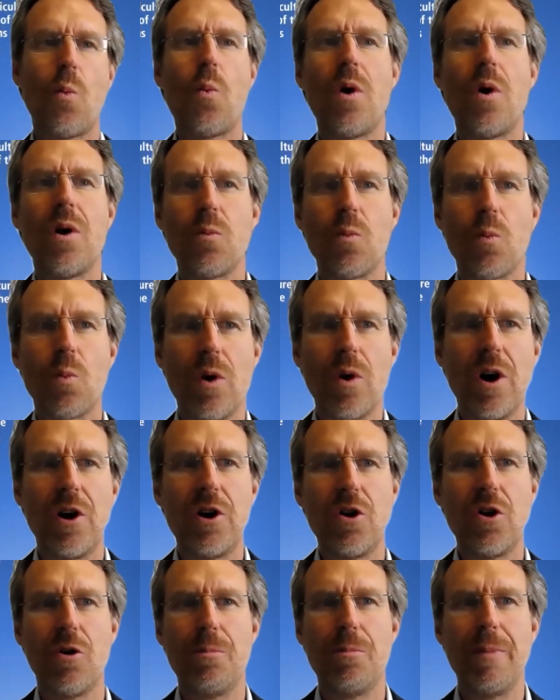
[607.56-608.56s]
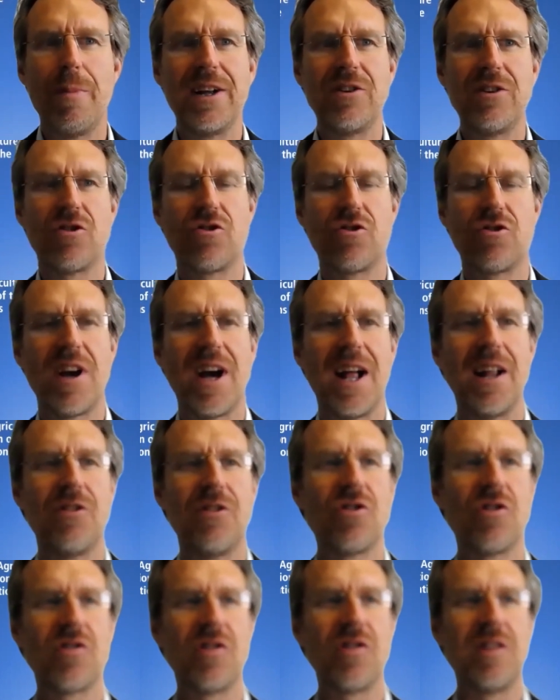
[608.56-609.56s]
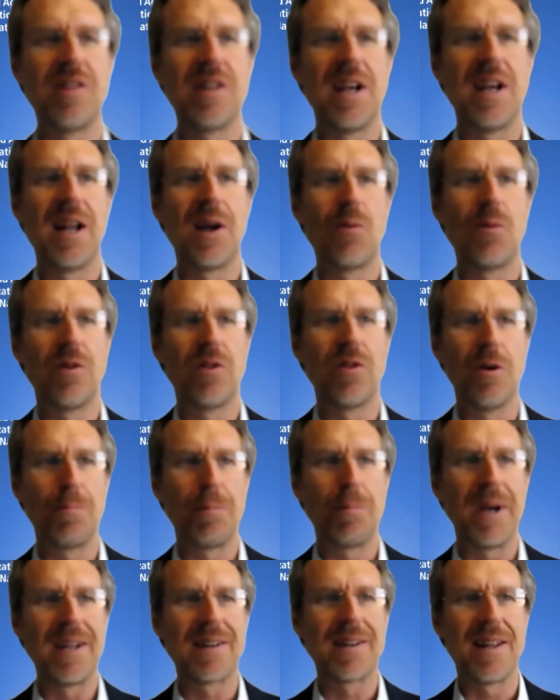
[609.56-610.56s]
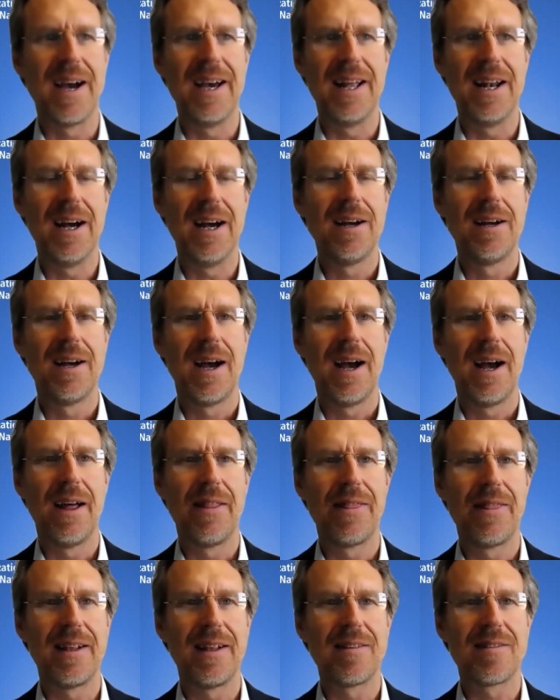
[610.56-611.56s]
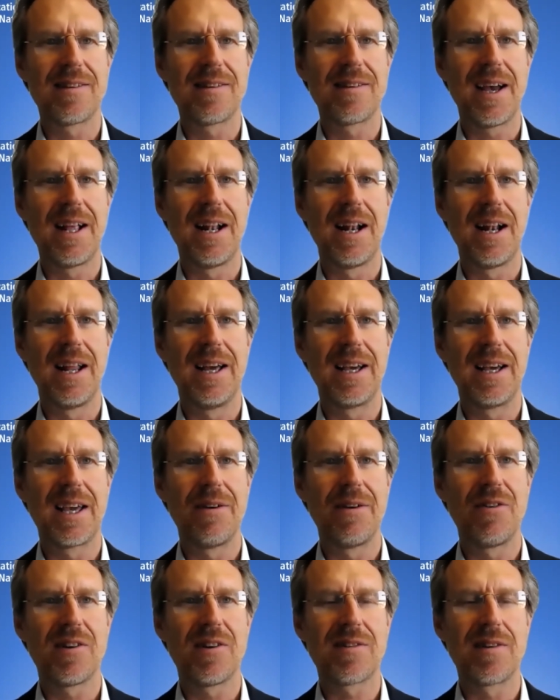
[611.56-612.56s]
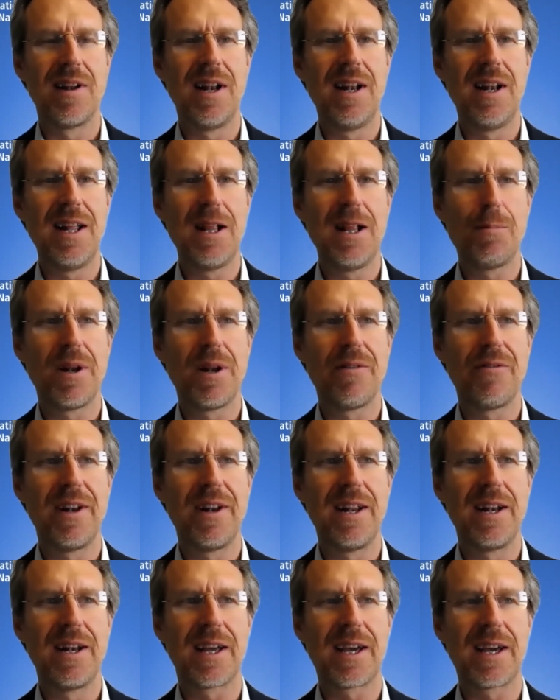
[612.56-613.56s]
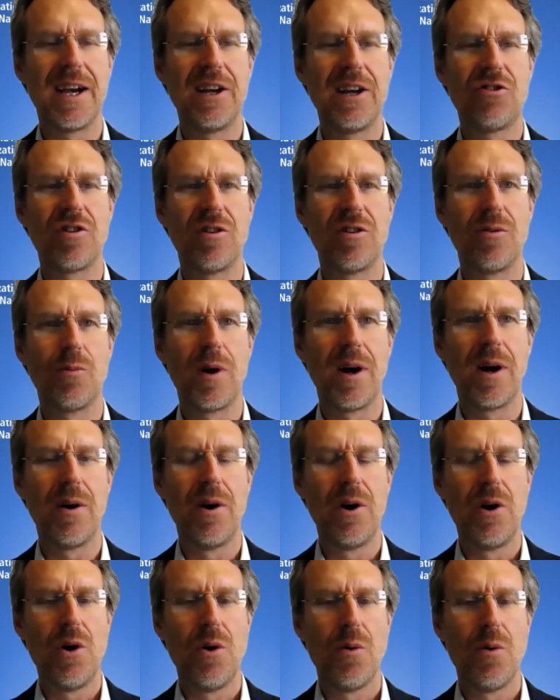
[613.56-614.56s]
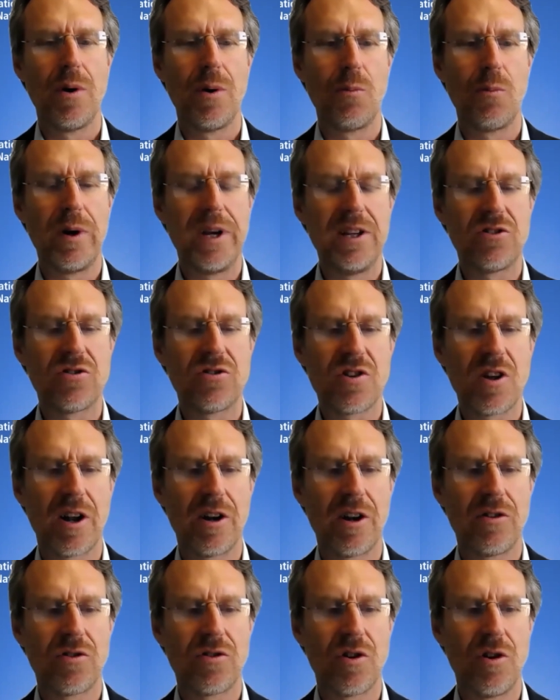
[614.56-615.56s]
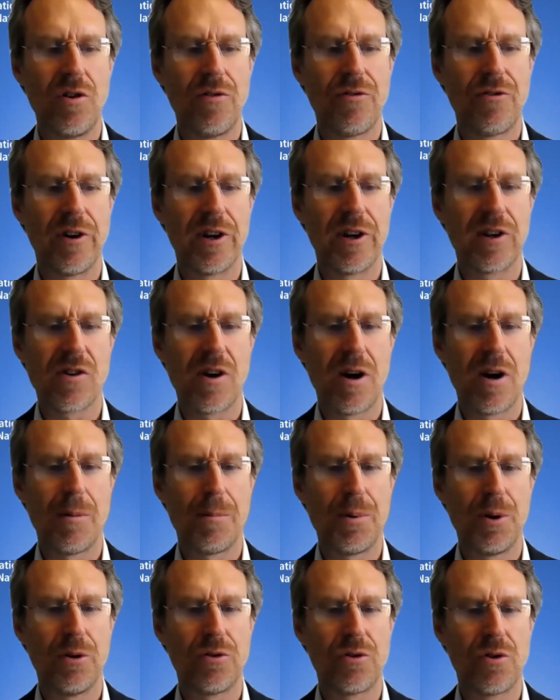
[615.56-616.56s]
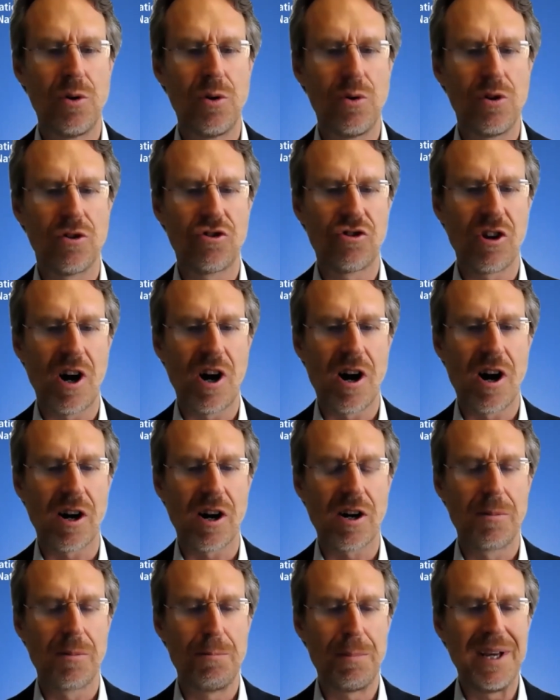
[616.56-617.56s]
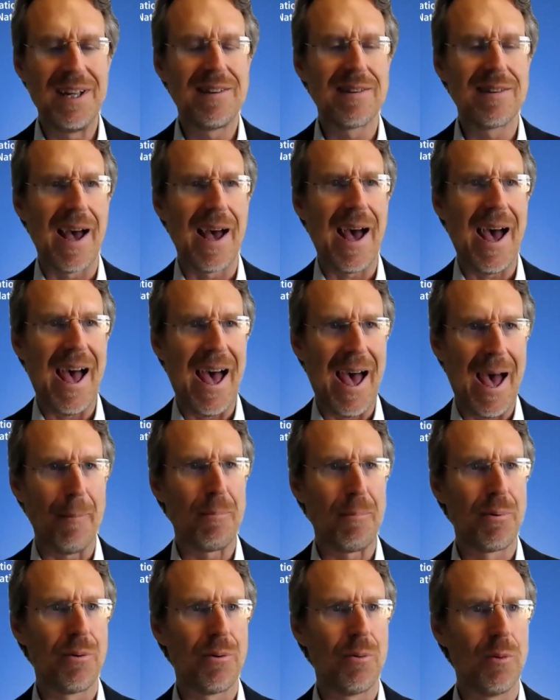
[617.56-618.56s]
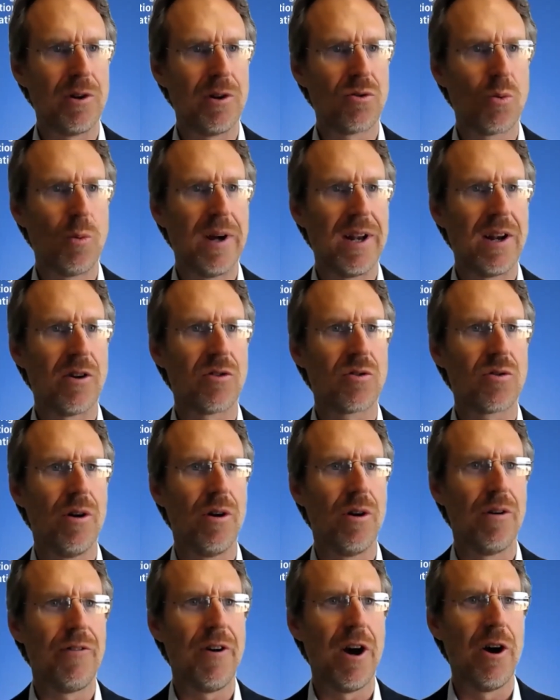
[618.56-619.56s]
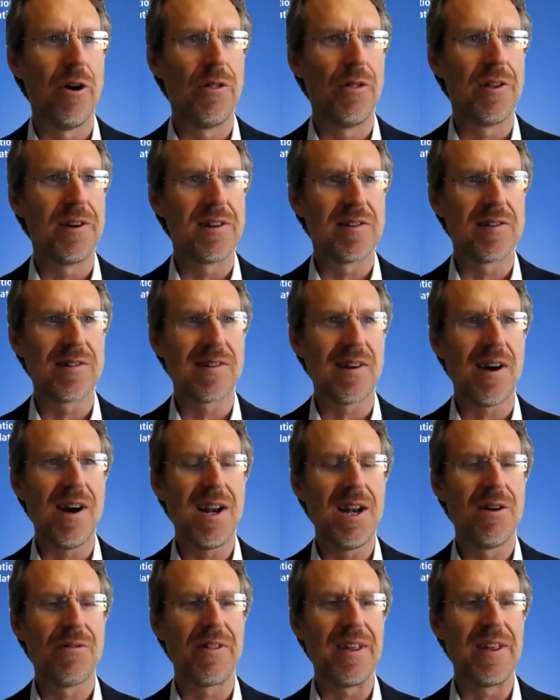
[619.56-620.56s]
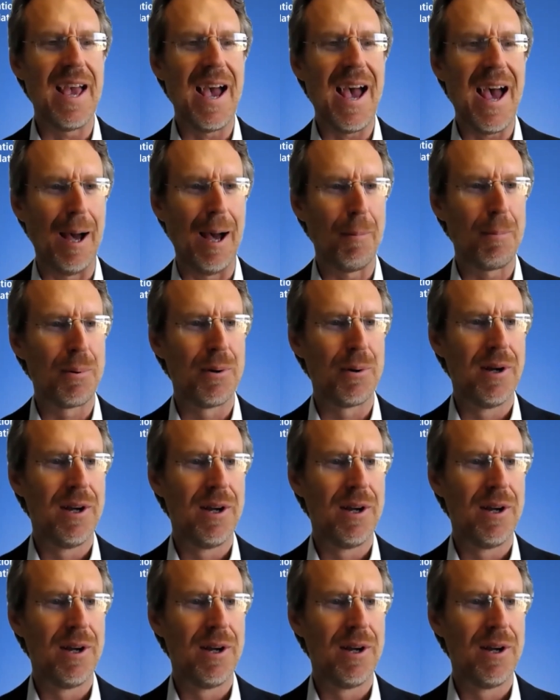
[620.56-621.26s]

What were your major challenges in dealing with your big data? And then secondly, give us a little bit of an indication where when we started to, for example, do the Shark Beta app, which went onto a phone, the design of the app,